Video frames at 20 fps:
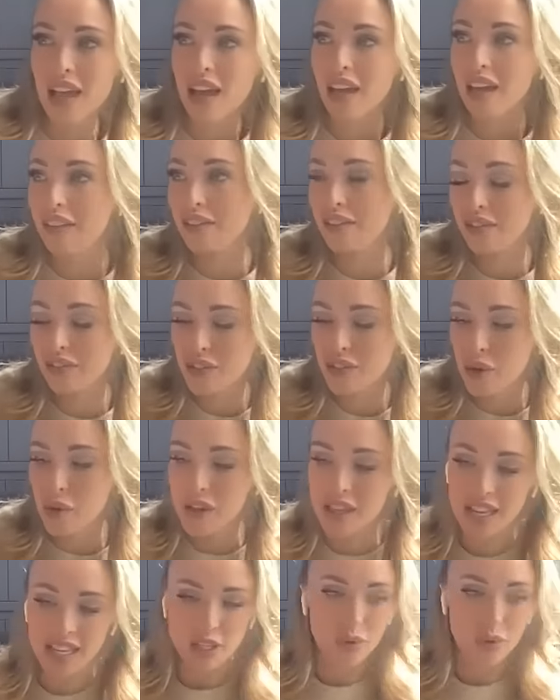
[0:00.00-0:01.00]
life
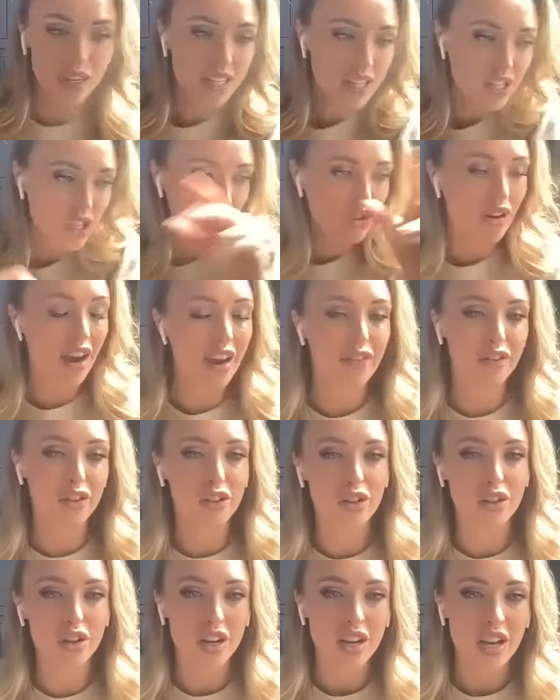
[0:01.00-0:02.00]
doing this do i need to
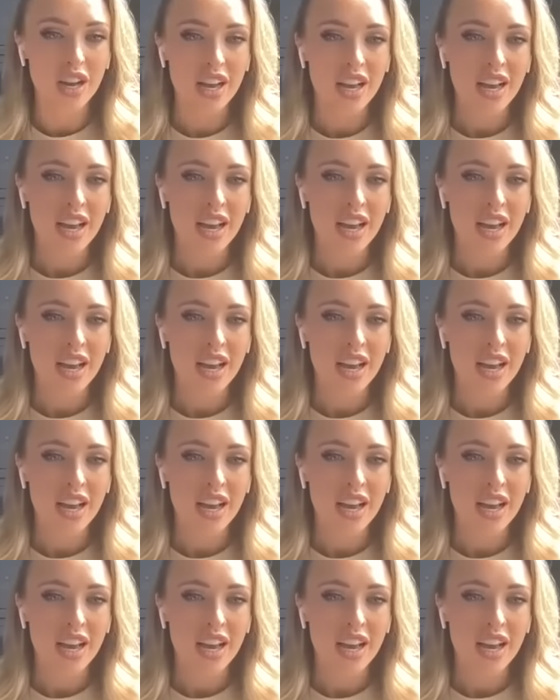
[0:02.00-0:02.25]
travel or